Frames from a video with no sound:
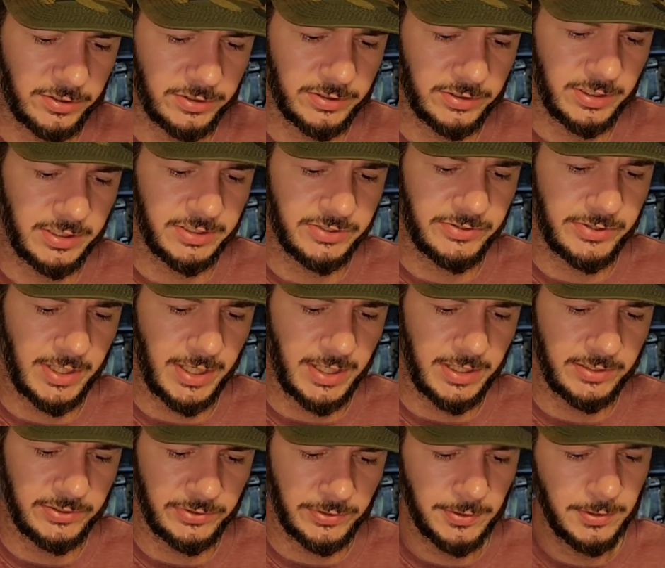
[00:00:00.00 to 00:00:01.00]
these
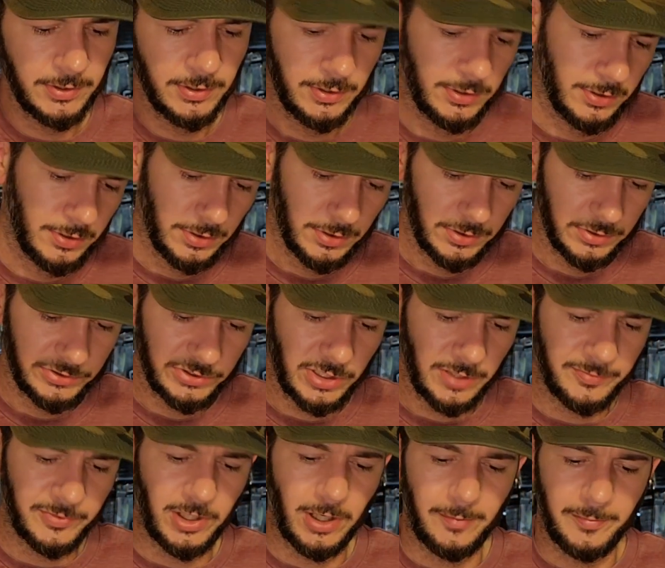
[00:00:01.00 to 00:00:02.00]
days.
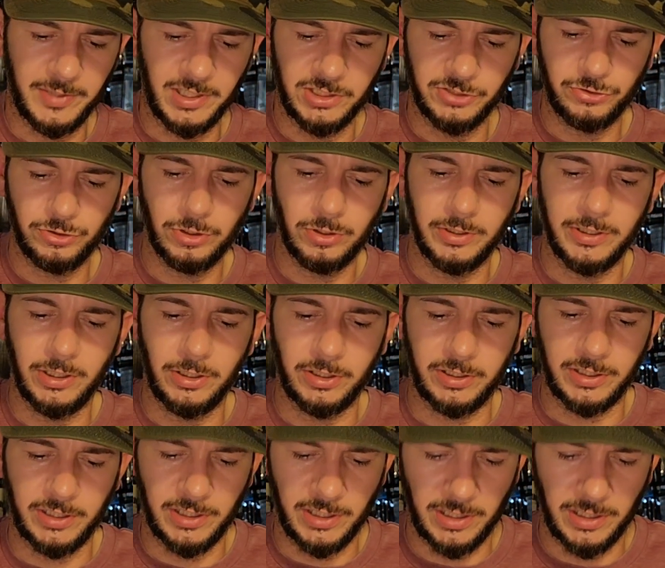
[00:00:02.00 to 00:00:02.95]
Some companies really hook it